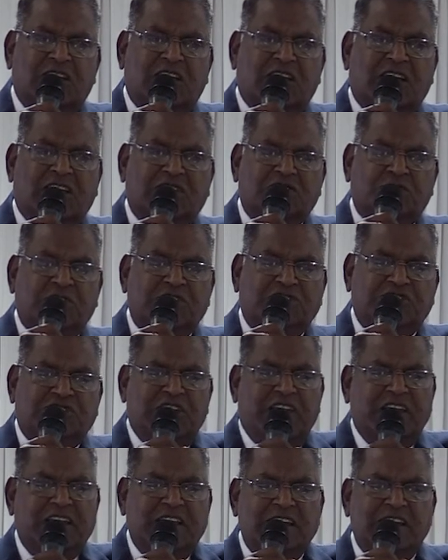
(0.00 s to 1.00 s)
as we
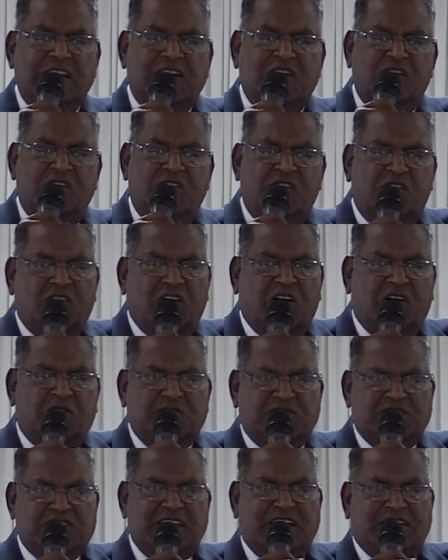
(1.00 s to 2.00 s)
chain and lock
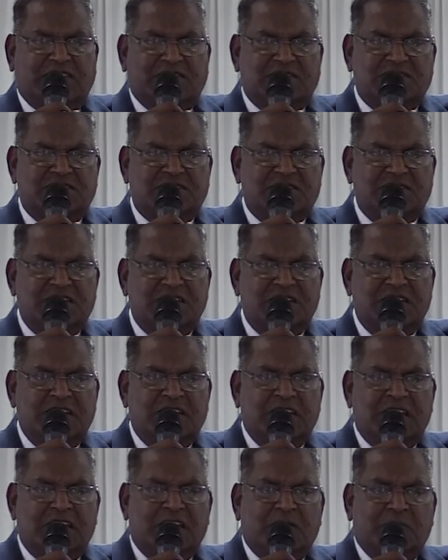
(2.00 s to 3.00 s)
ourselves
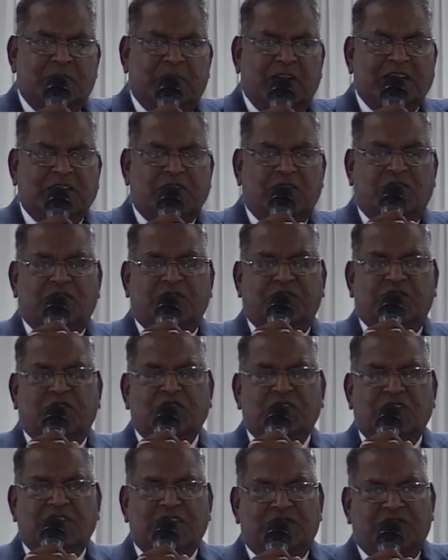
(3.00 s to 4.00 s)
by not
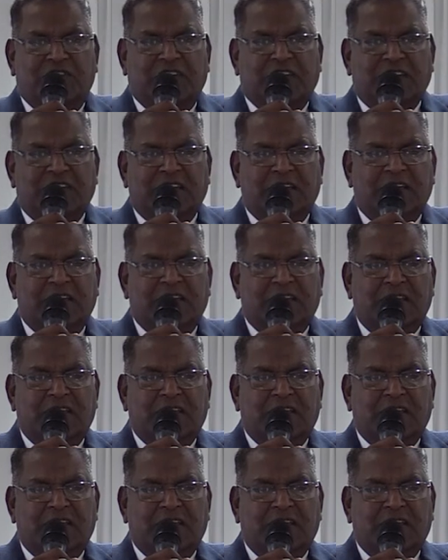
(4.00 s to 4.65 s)
forgiving.